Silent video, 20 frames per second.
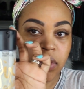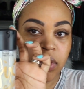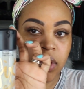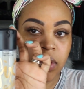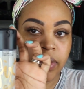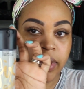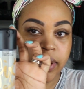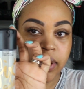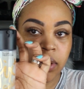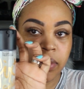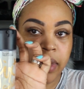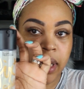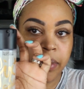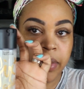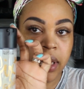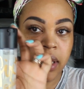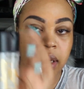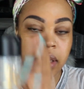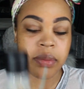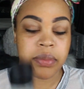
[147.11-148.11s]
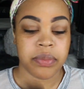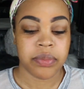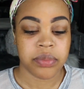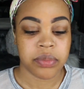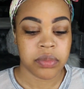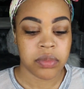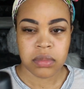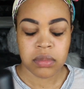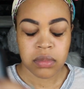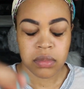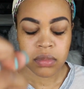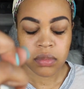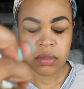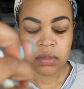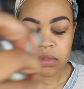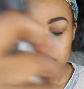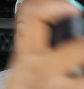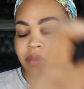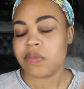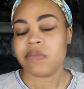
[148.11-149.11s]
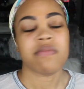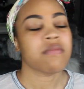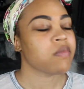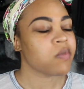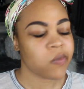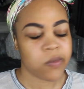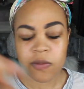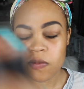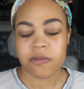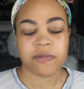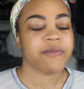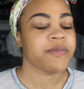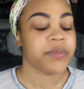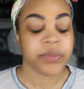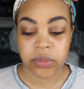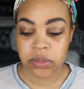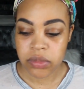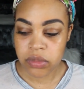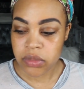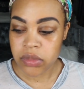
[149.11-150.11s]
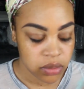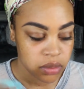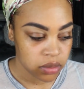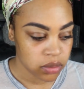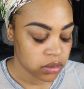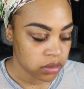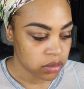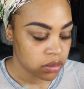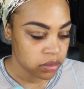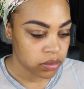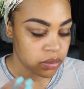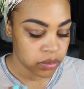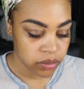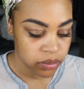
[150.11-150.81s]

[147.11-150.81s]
So to prep and prime, I'm using the MAC Prep and Prime